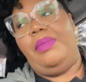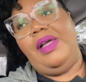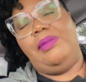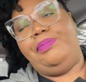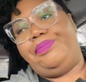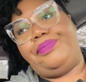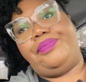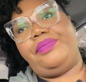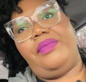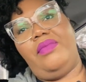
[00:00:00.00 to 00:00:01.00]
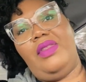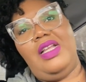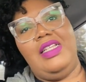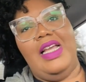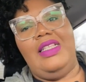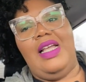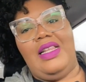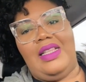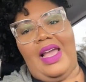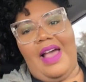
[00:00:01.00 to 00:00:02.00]
But they
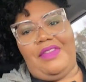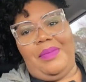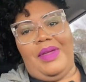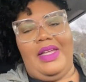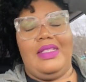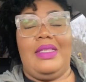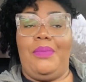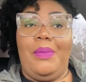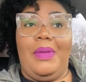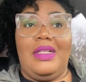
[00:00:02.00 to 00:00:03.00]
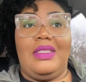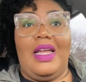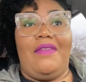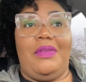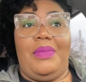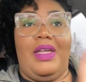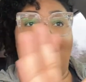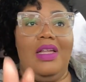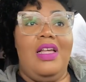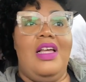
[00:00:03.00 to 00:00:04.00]
said that they have to be in separate months. They have to
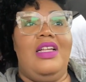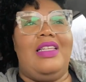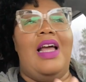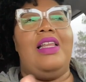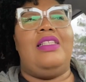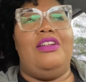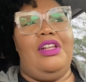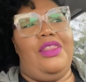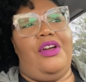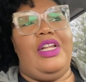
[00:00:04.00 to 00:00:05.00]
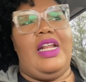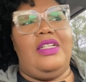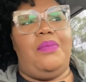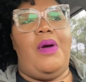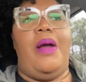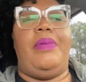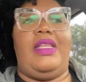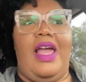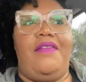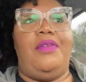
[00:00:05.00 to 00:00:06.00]
be not necessarily 30 days apart,
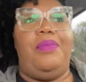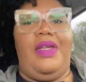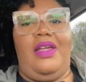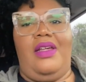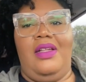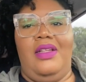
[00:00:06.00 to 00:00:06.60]
but they have to be